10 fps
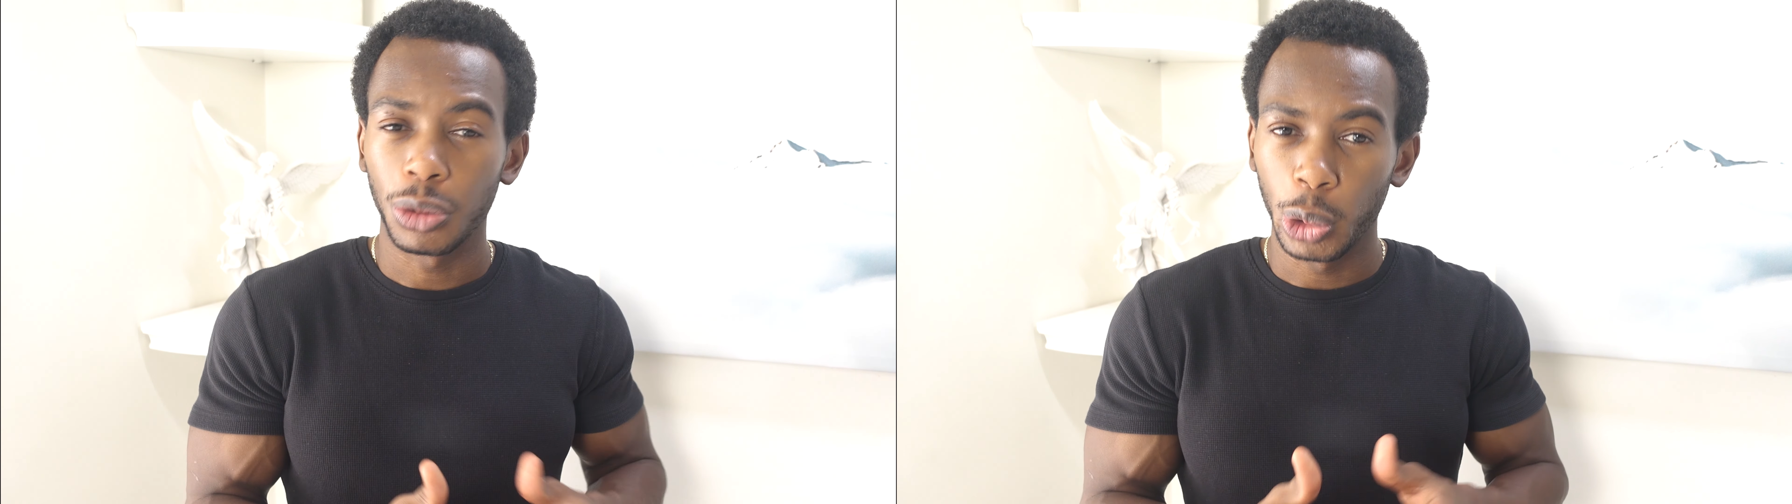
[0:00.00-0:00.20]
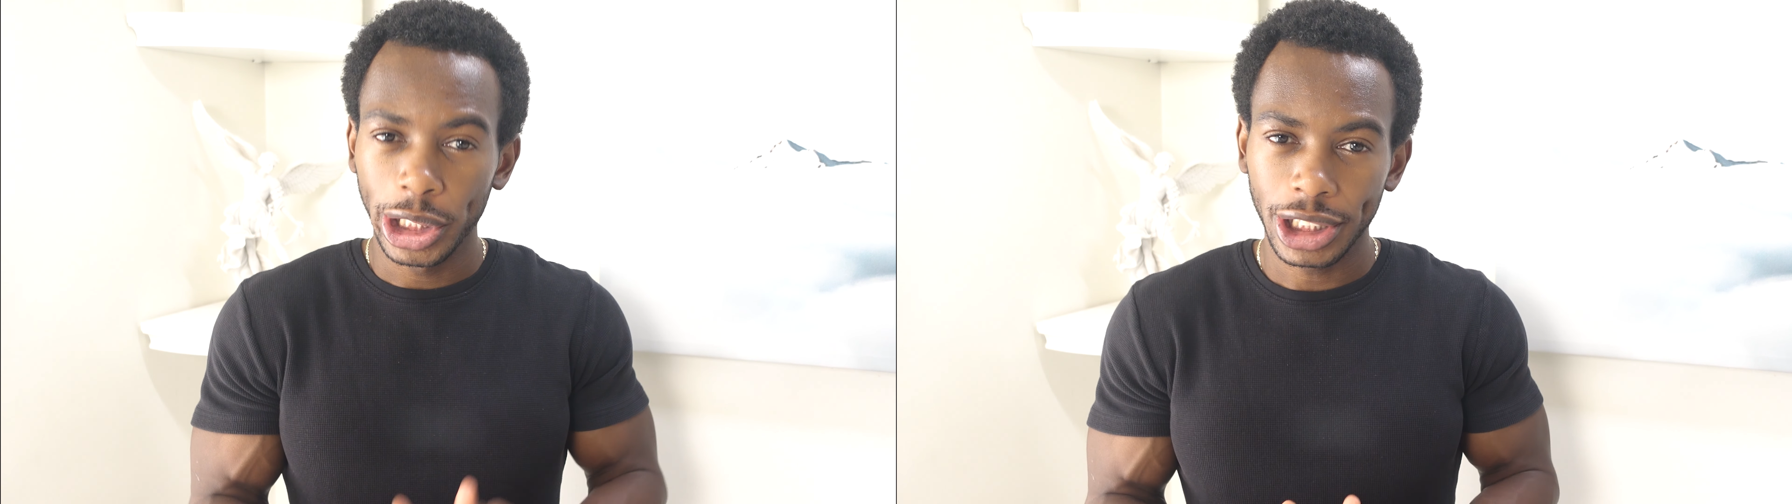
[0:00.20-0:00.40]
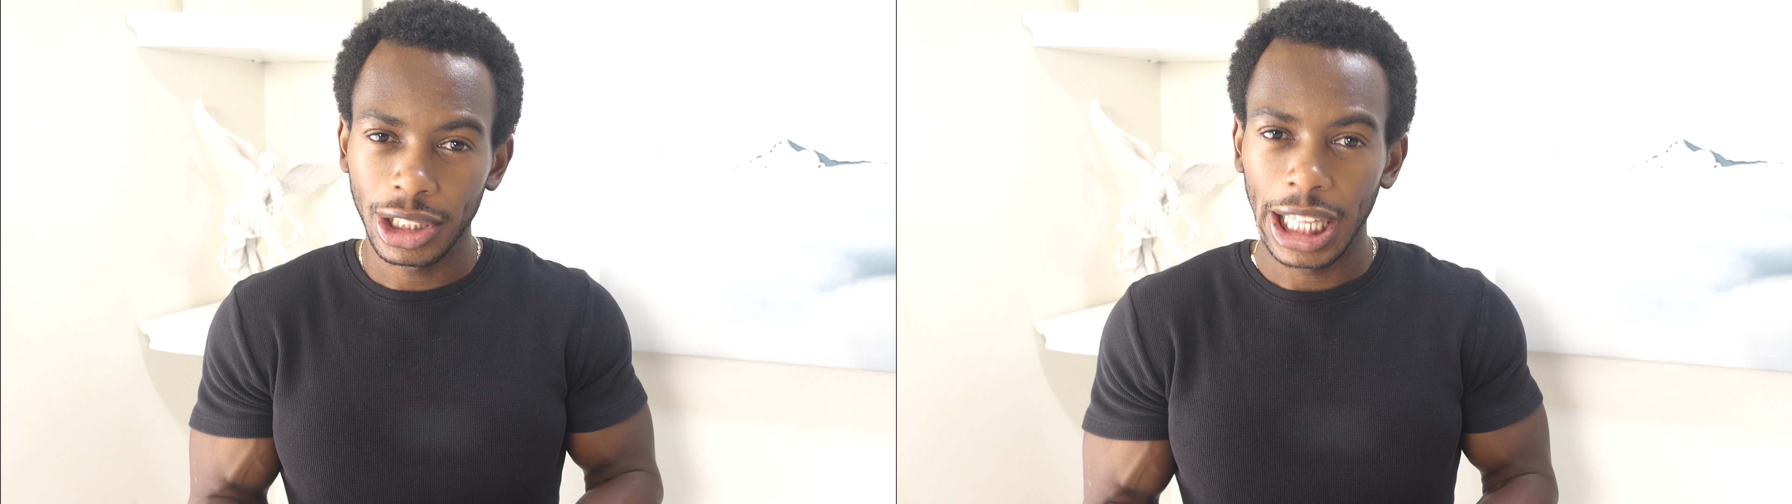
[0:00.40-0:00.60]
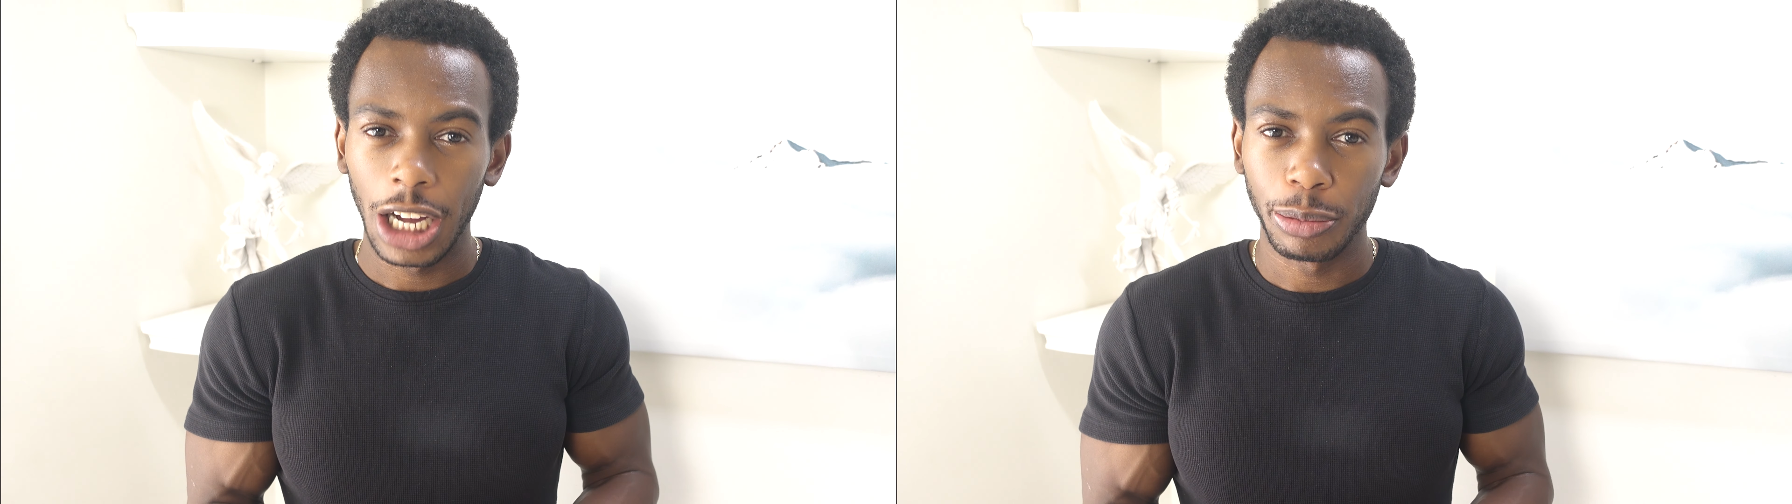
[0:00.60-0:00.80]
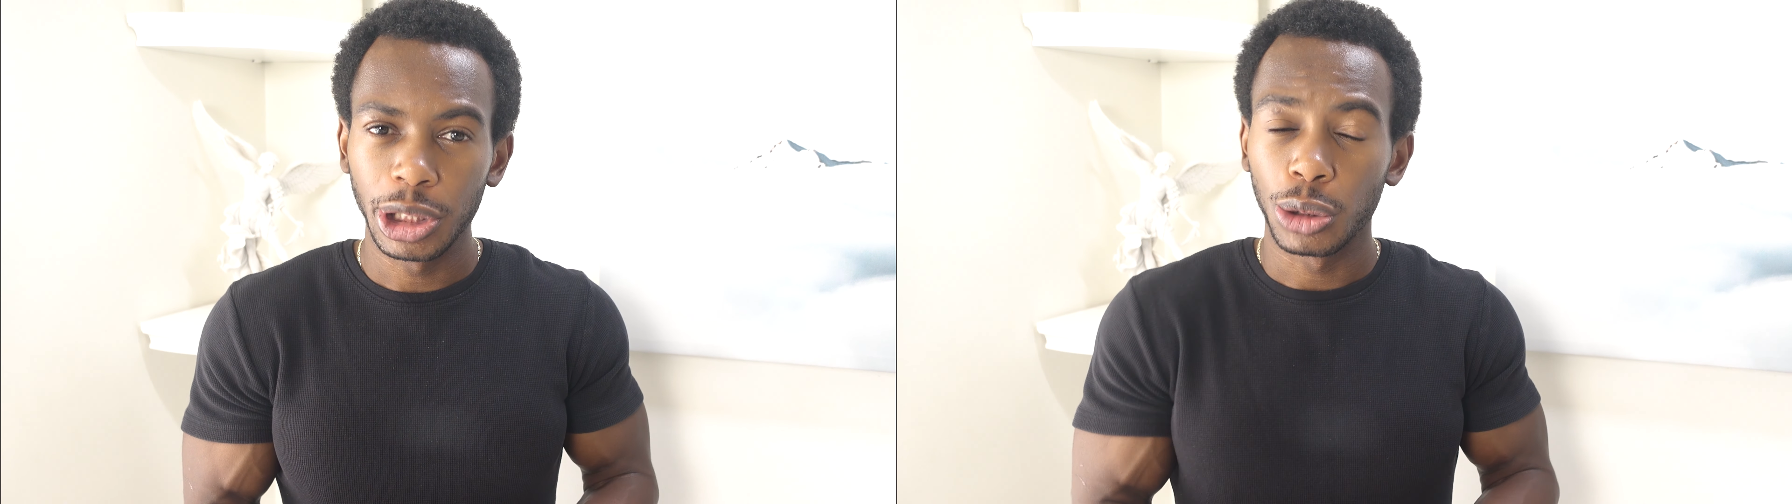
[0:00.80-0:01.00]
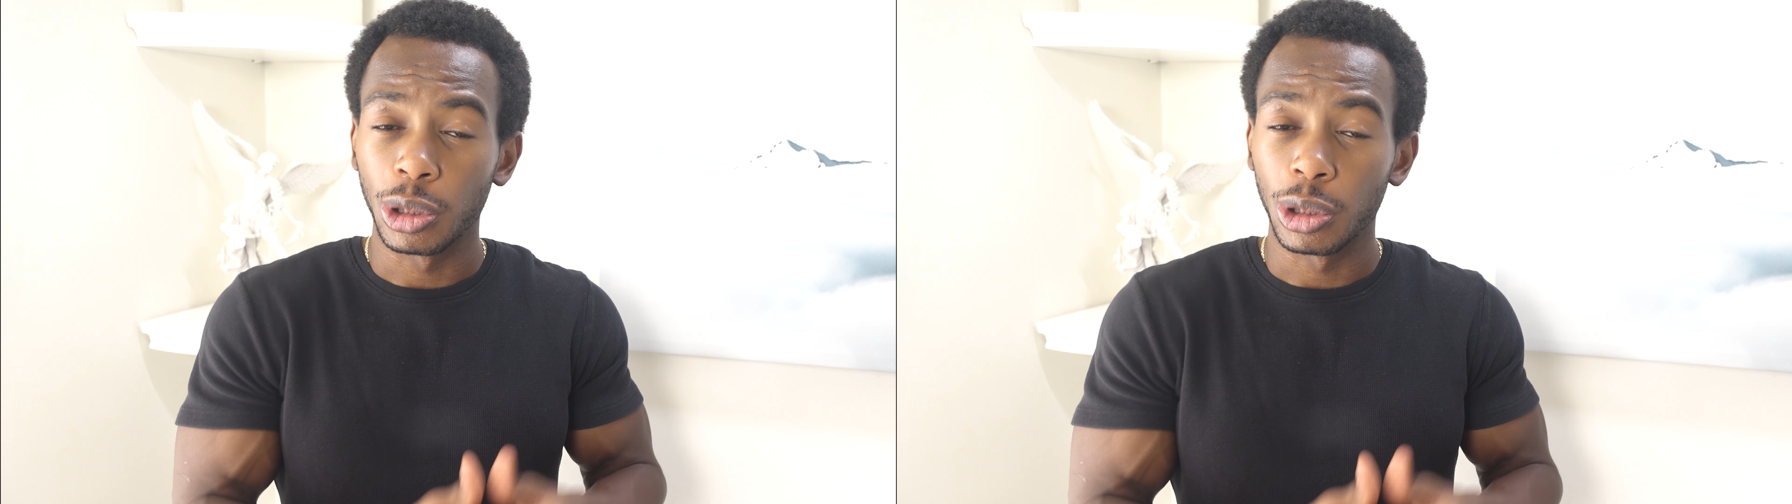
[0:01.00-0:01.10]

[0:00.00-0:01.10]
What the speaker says: which allowed me to